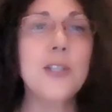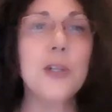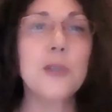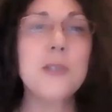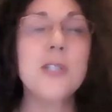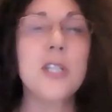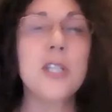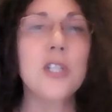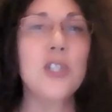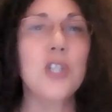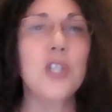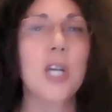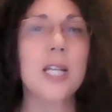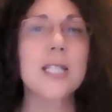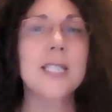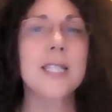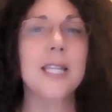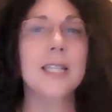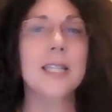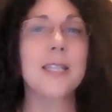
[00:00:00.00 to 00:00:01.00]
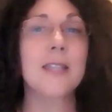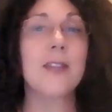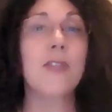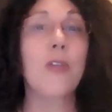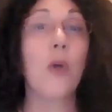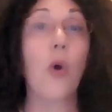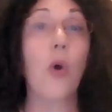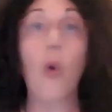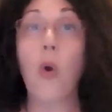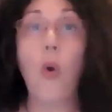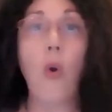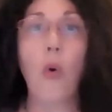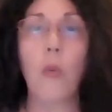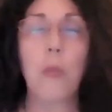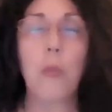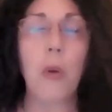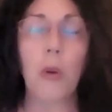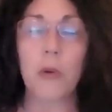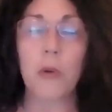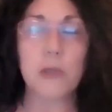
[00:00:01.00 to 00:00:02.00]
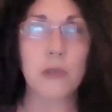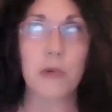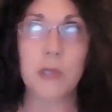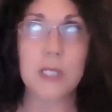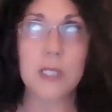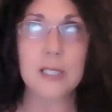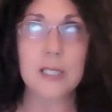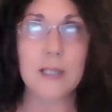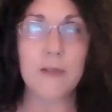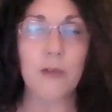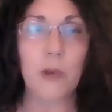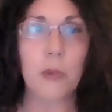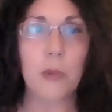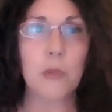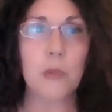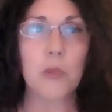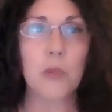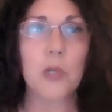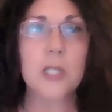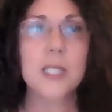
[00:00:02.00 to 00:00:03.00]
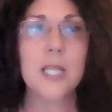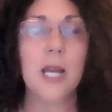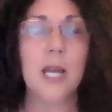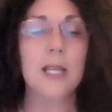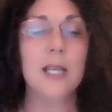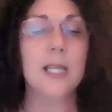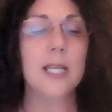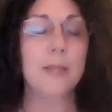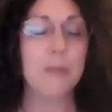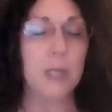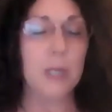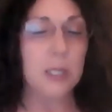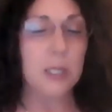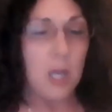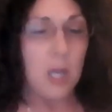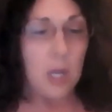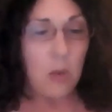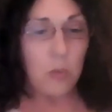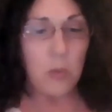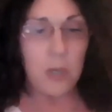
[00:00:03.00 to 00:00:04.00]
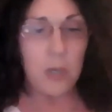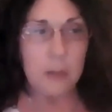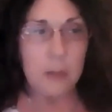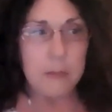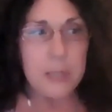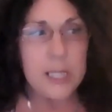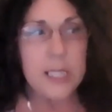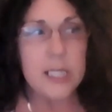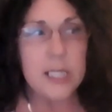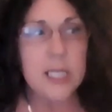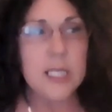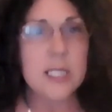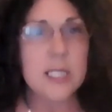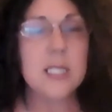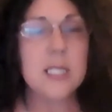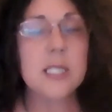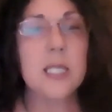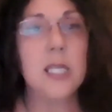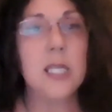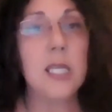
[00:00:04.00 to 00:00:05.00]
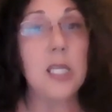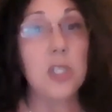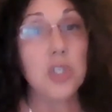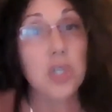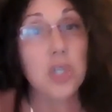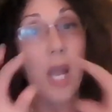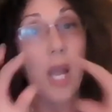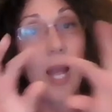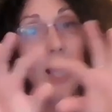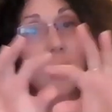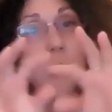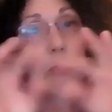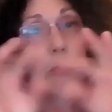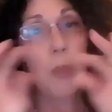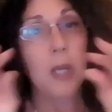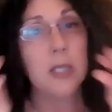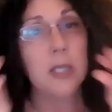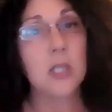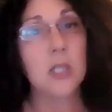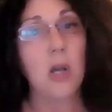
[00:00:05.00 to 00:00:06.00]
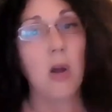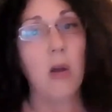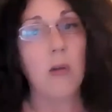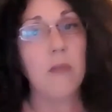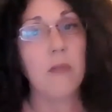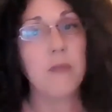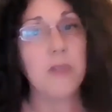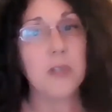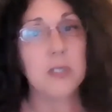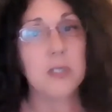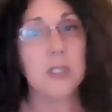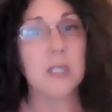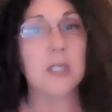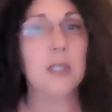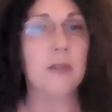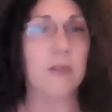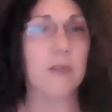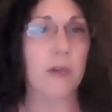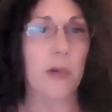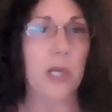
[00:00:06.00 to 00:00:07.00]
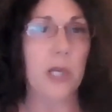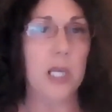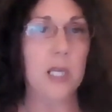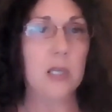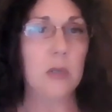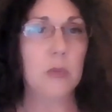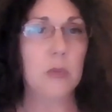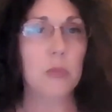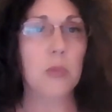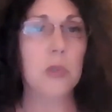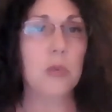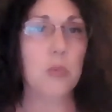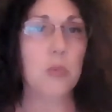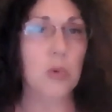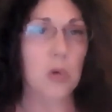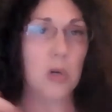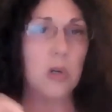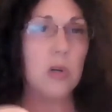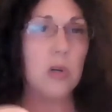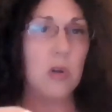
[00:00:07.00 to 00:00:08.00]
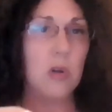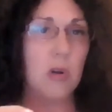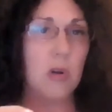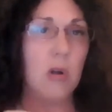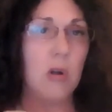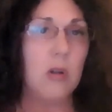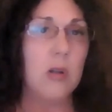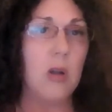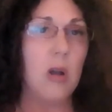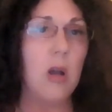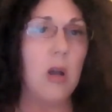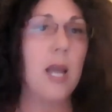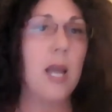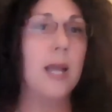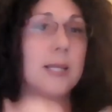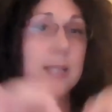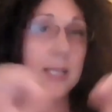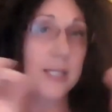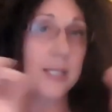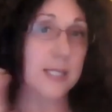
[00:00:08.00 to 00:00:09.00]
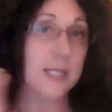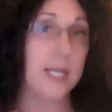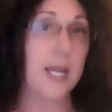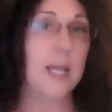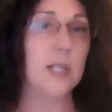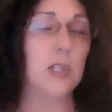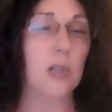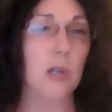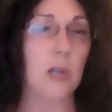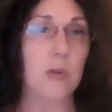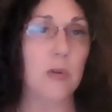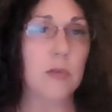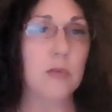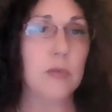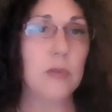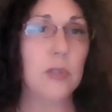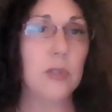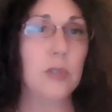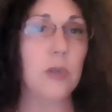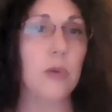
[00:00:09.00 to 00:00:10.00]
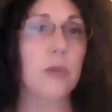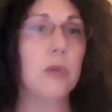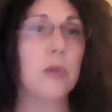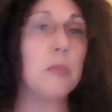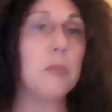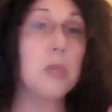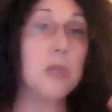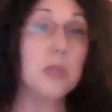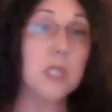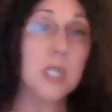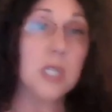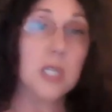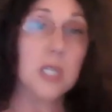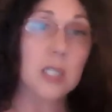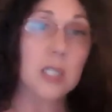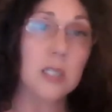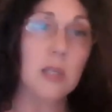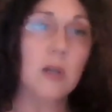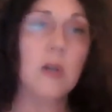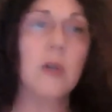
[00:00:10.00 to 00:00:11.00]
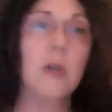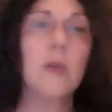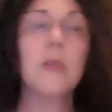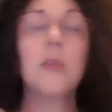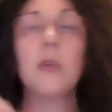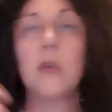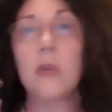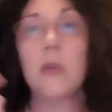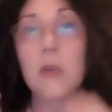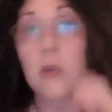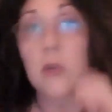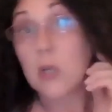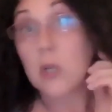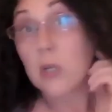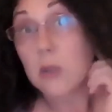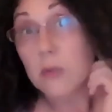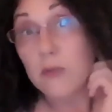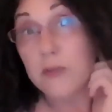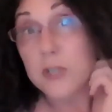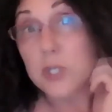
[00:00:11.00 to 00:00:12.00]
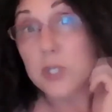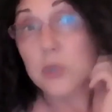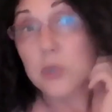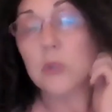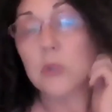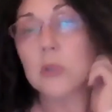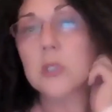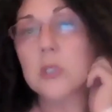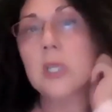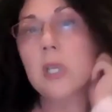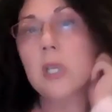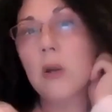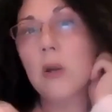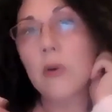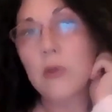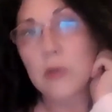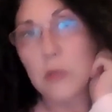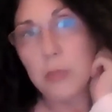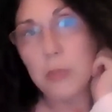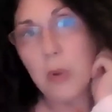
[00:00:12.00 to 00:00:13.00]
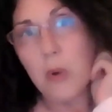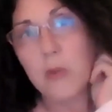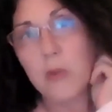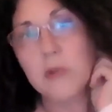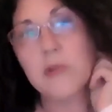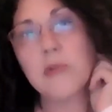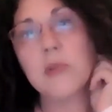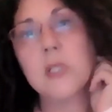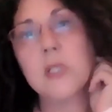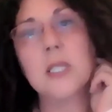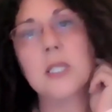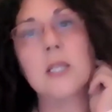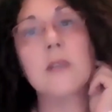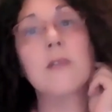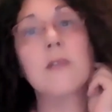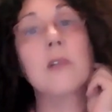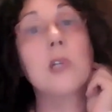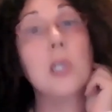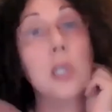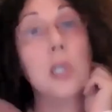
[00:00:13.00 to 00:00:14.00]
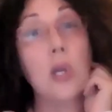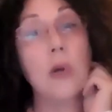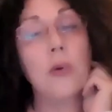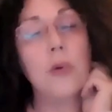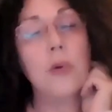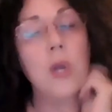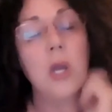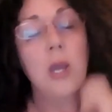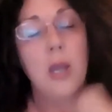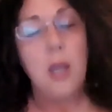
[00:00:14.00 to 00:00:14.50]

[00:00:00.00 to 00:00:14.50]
don't suggest that the whole poetry delivery works silently, but what I mean is each aspect of the delivery would work as a standalone. Yeah. You know, the music alone, the visuals alone, the poetry delivered alone.